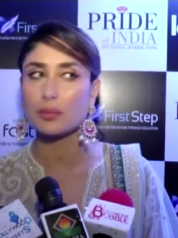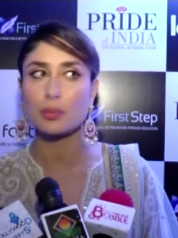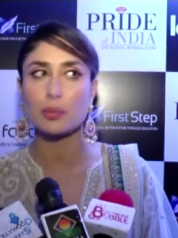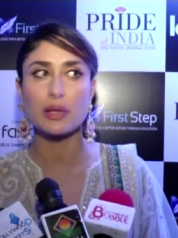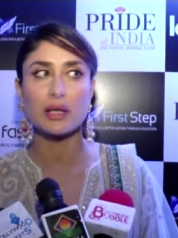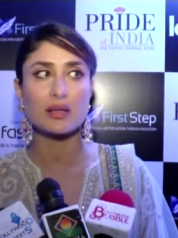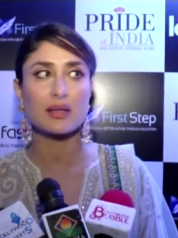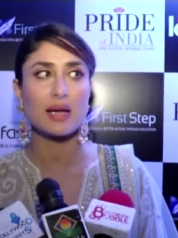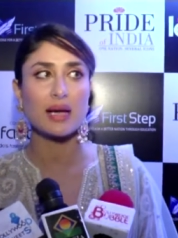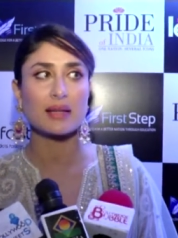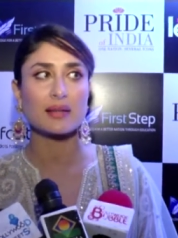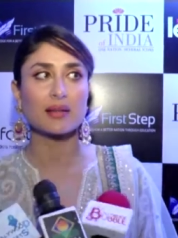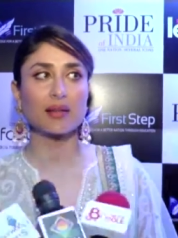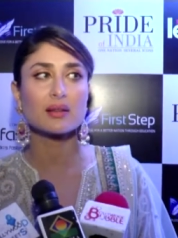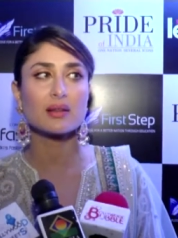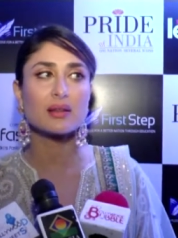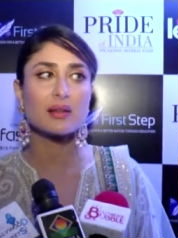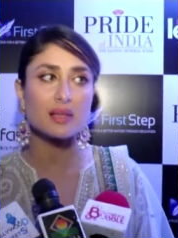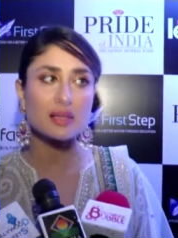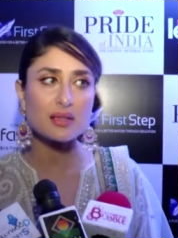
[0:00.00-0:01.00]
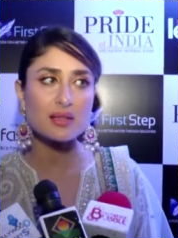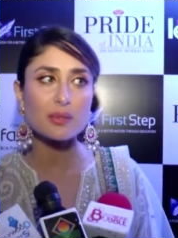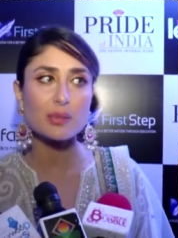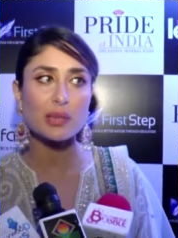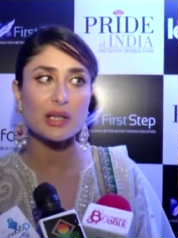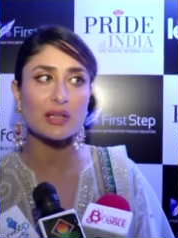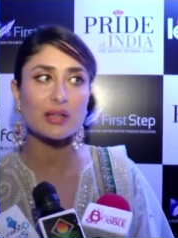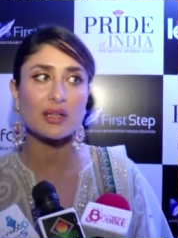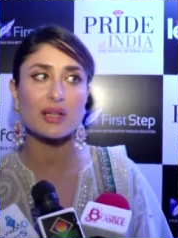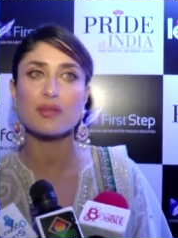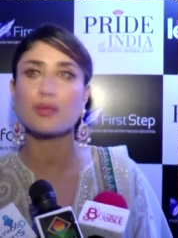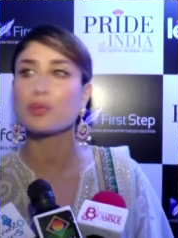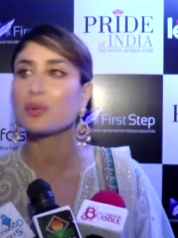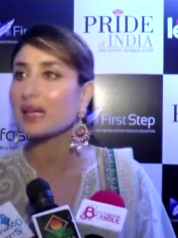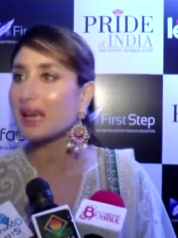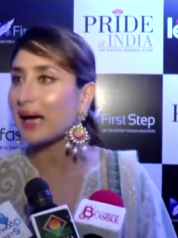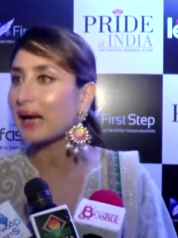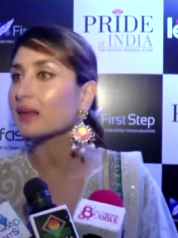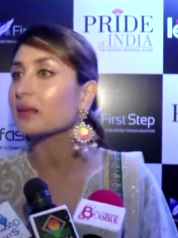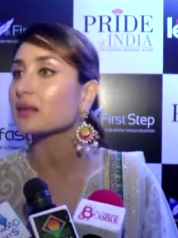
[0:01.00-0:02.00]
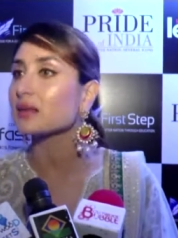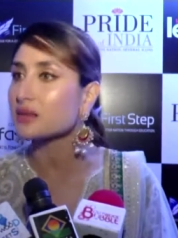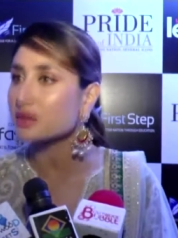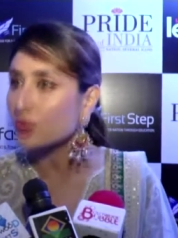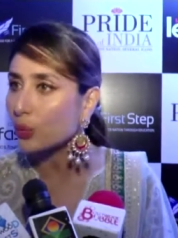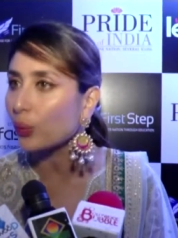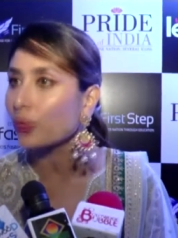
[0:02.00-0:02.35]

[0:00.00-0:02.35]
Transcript: but I think the reason being that if we actors